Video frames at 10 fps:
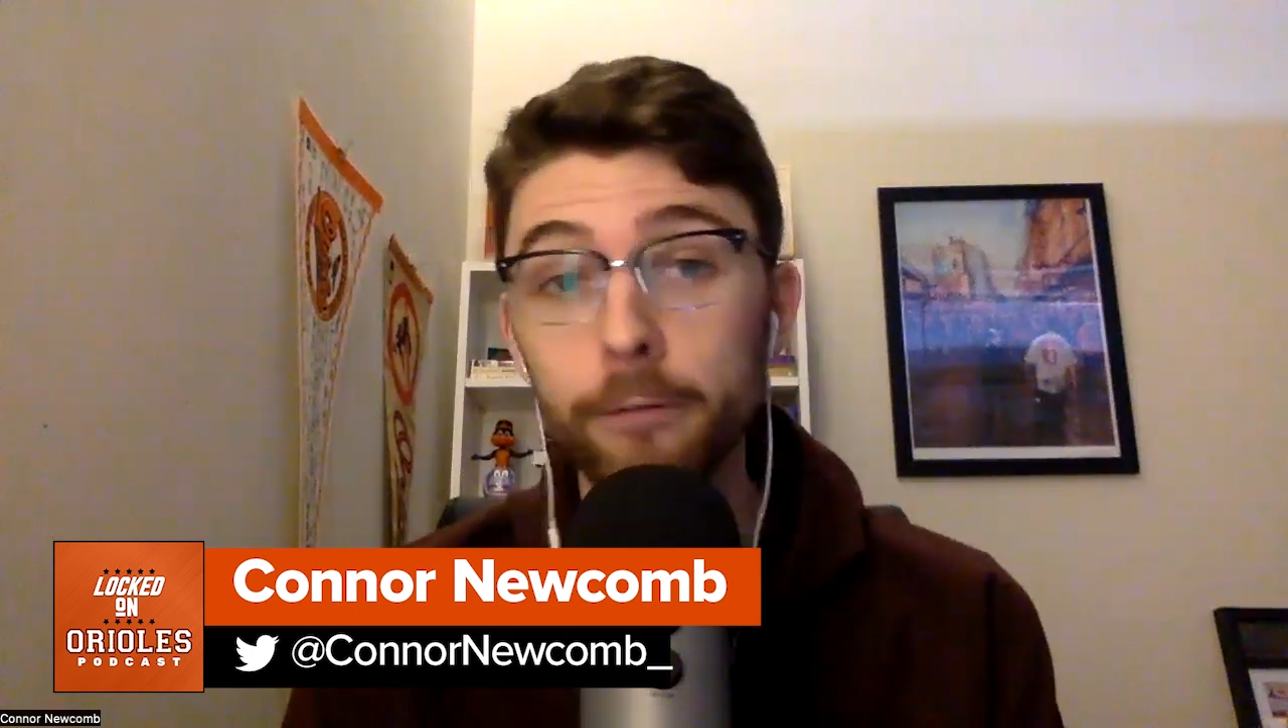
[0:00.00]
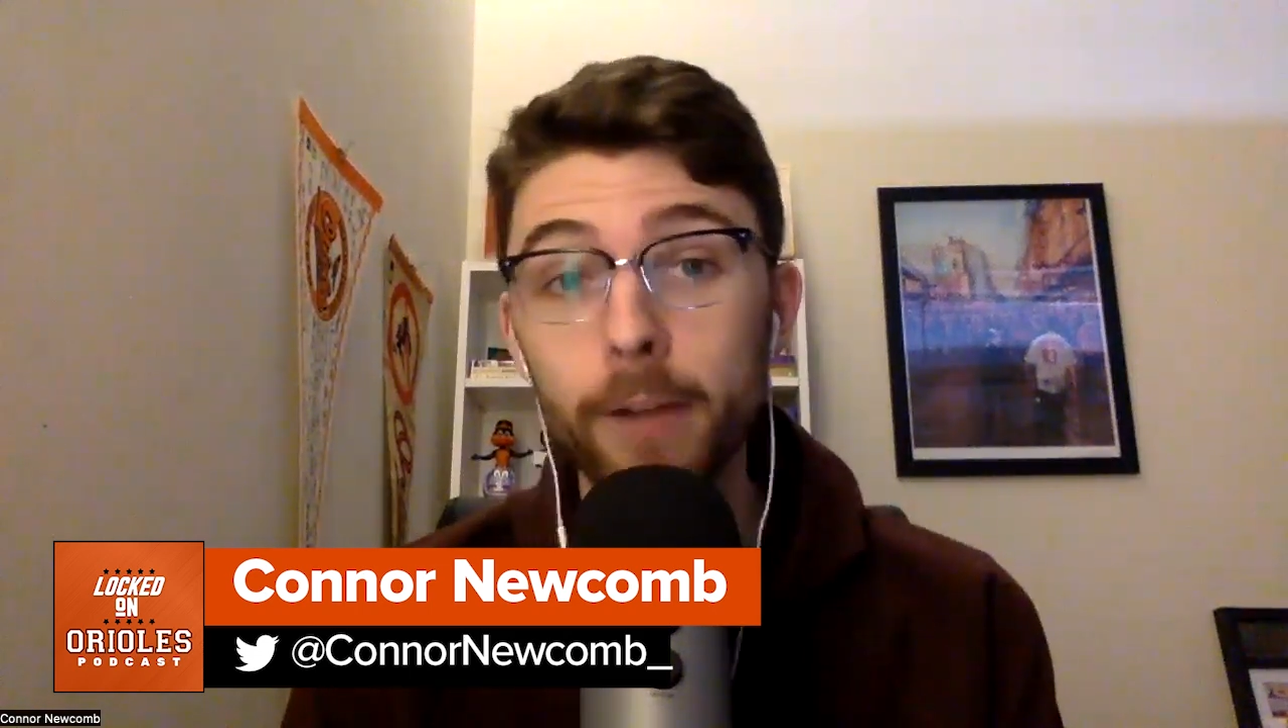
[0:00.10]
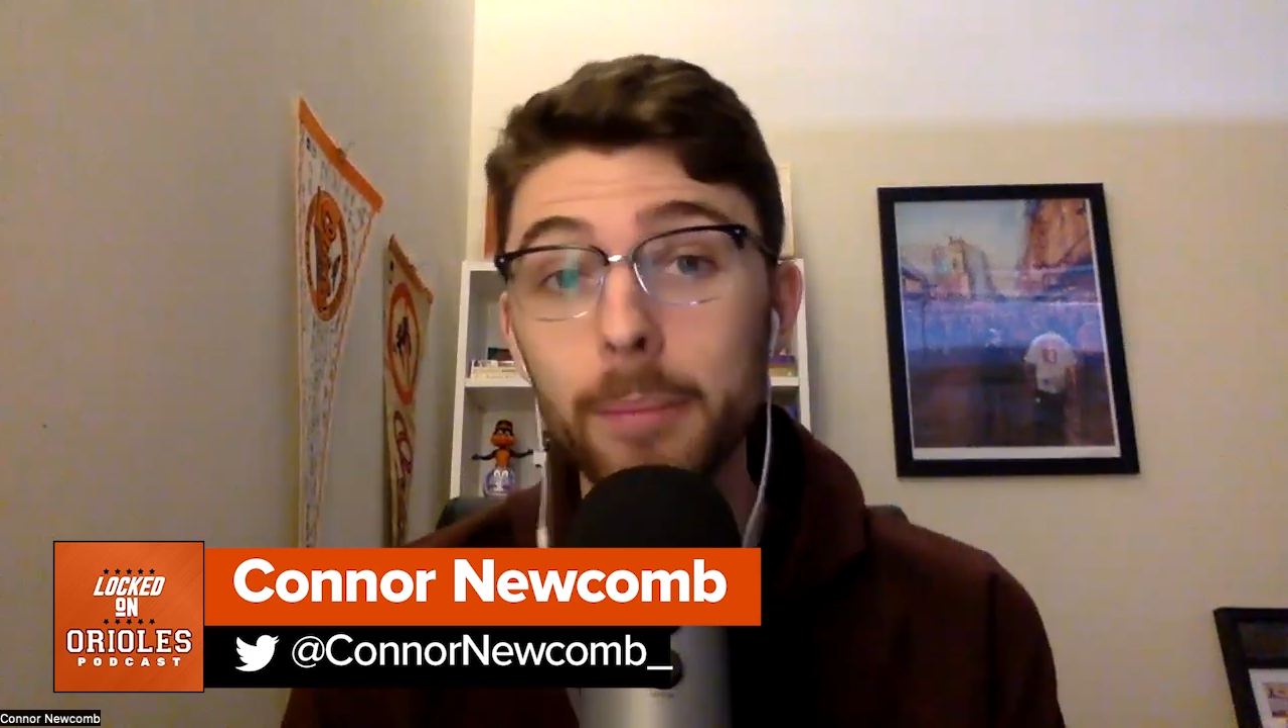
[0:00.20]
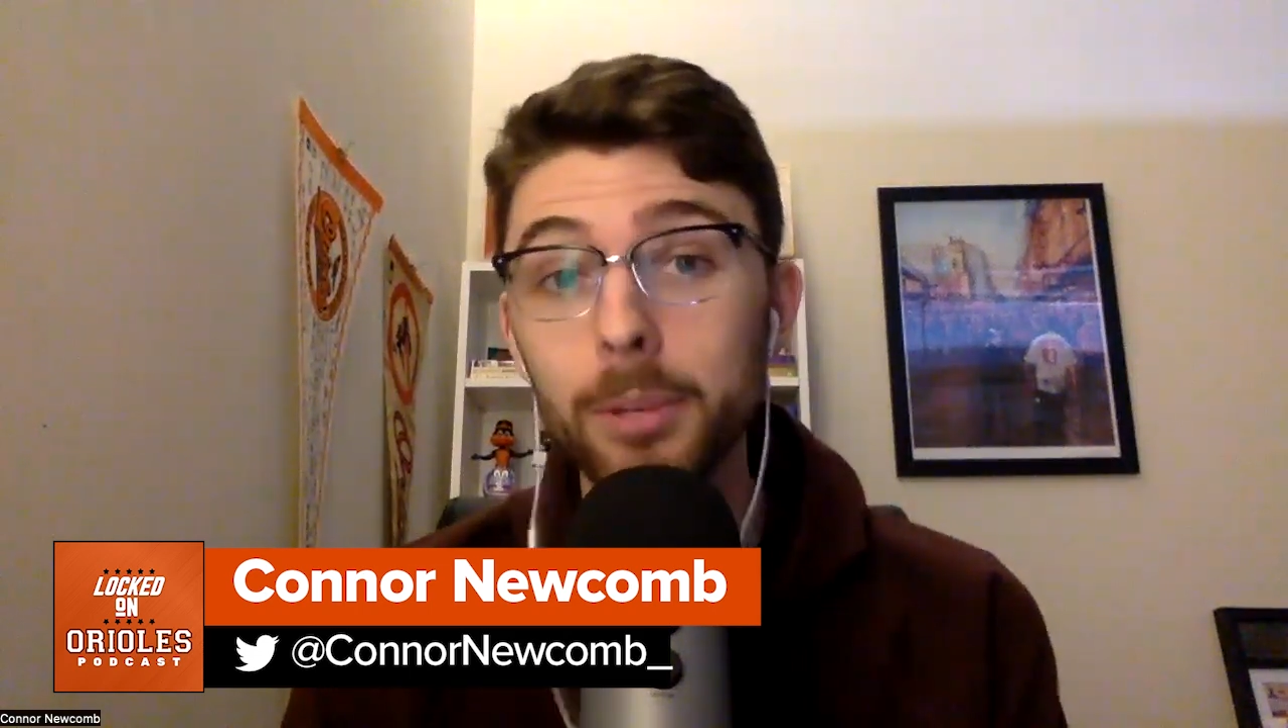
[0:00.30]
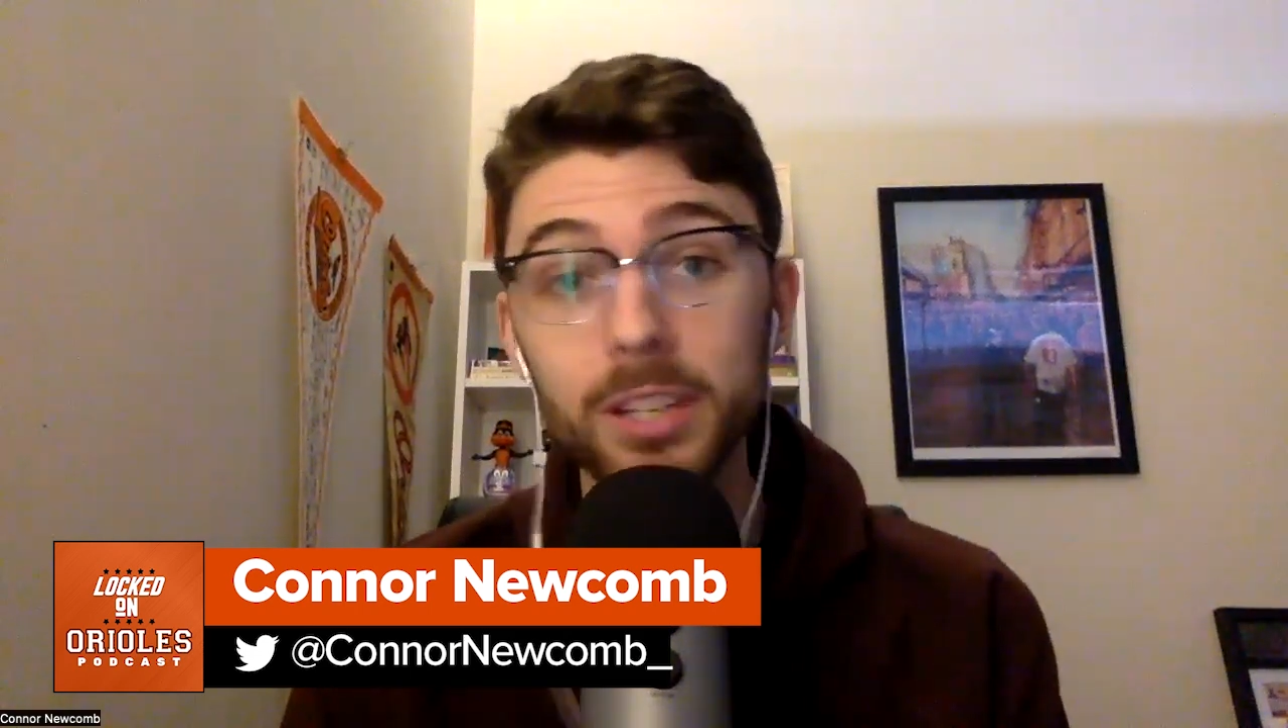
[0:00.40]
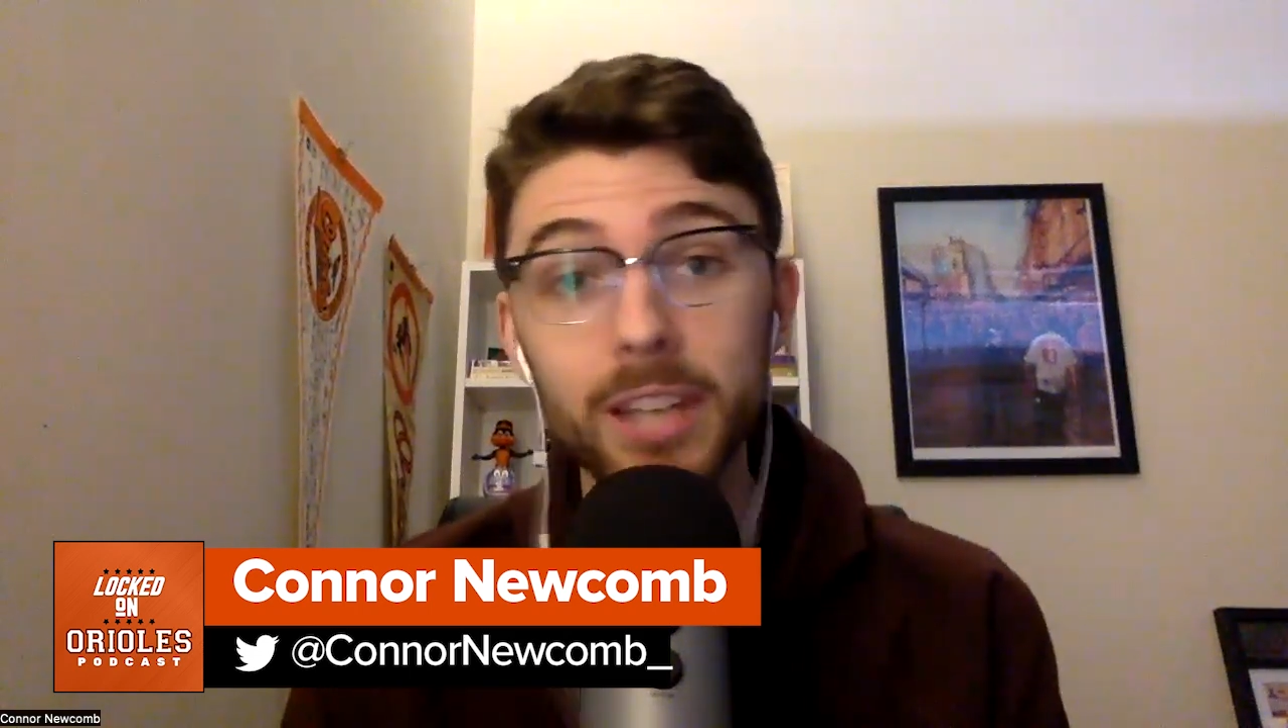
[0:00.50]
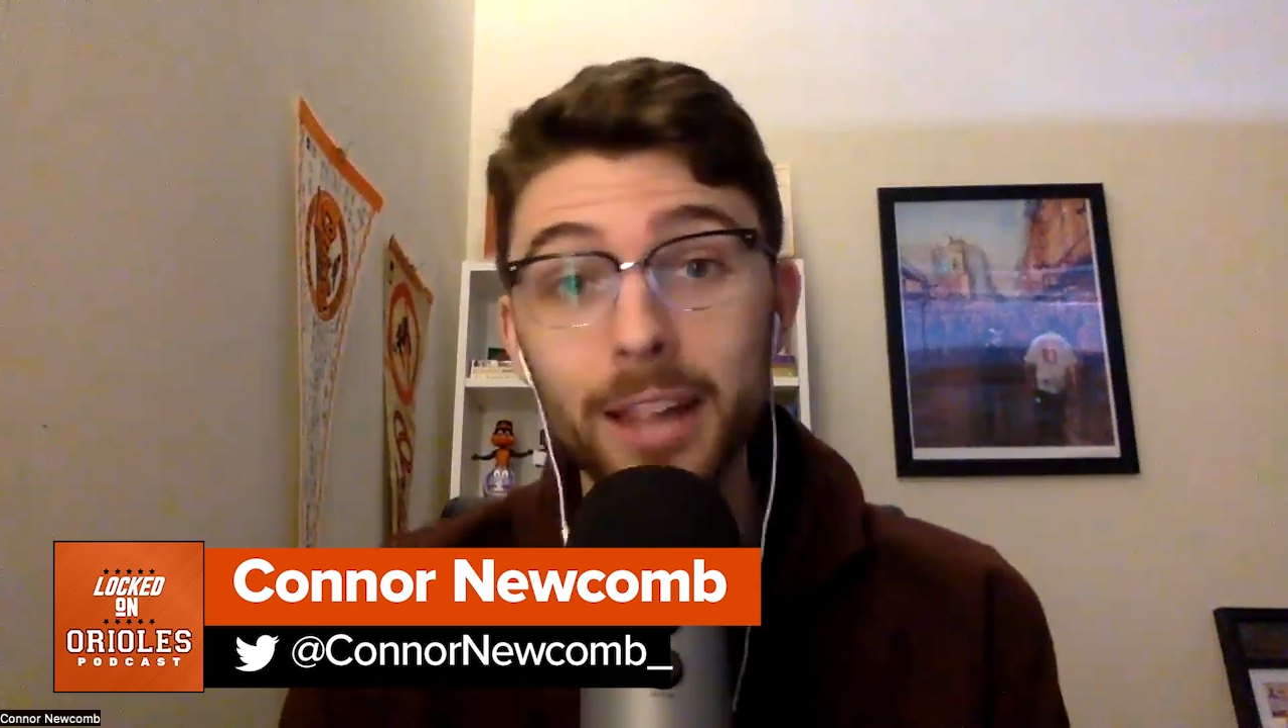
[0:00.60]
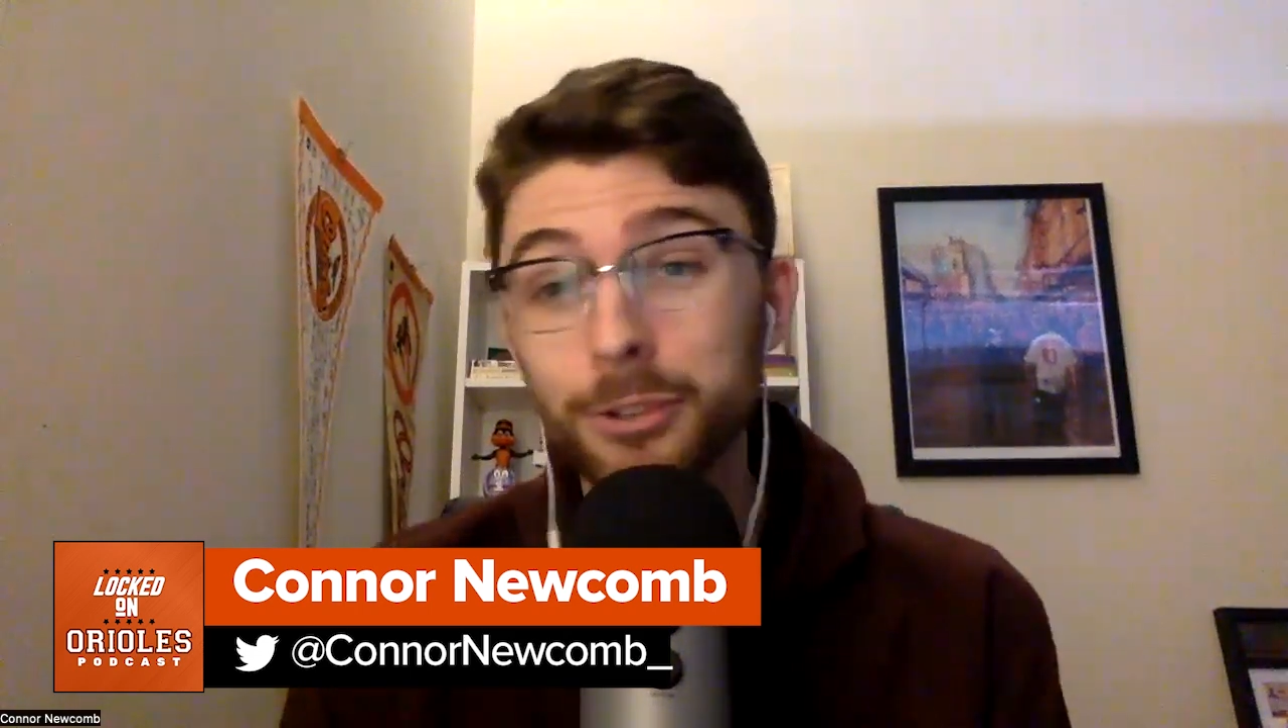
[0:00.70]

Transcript: $5 million